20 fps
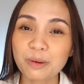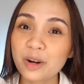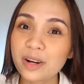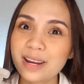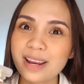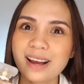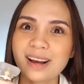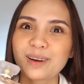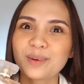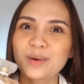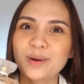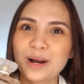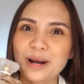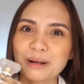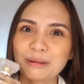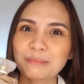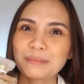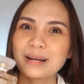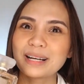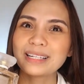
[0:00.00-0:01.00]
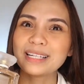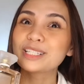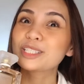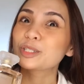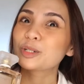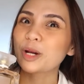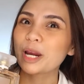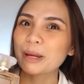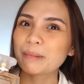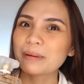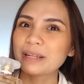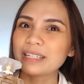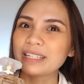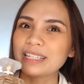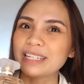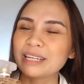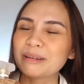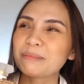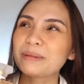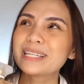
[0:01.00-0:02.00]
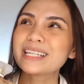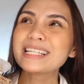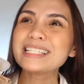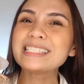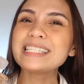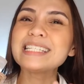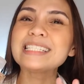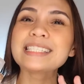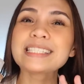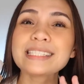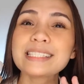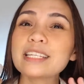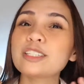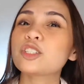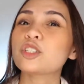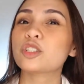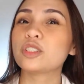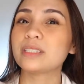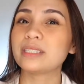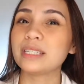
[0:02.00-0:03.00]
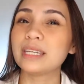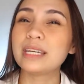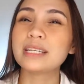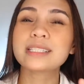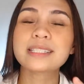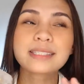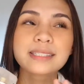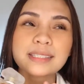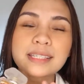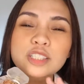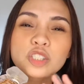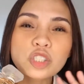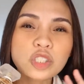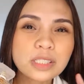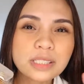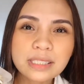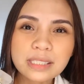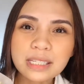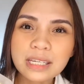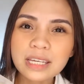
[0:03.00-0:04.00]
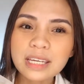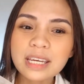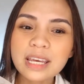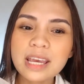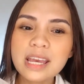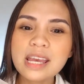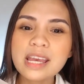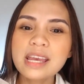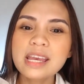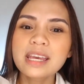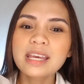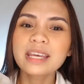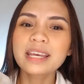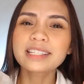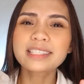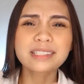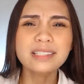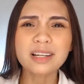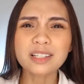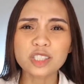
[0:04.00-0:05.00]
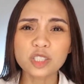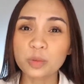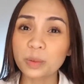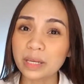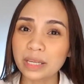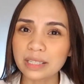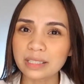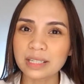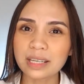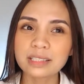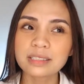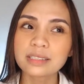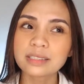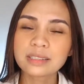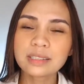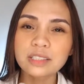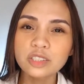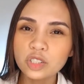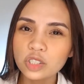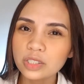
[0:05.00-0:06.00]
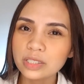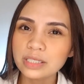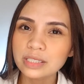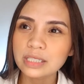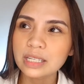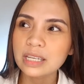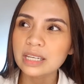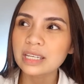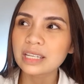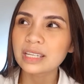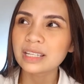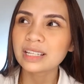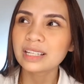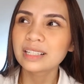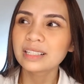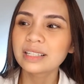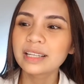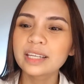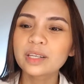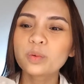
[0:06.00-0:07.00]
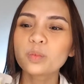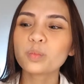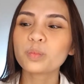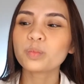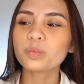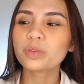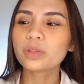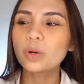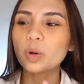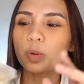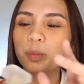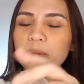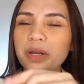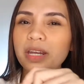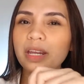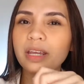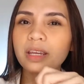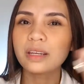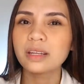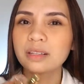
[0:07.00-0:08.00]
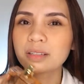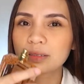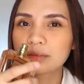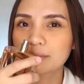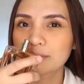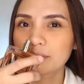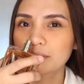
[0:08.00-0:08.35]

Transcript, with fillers: Mo niya ako ang ma-describe ano niya, because it's citrusy. It's citrusy. It's not sweet. It's citrusy, like the opening.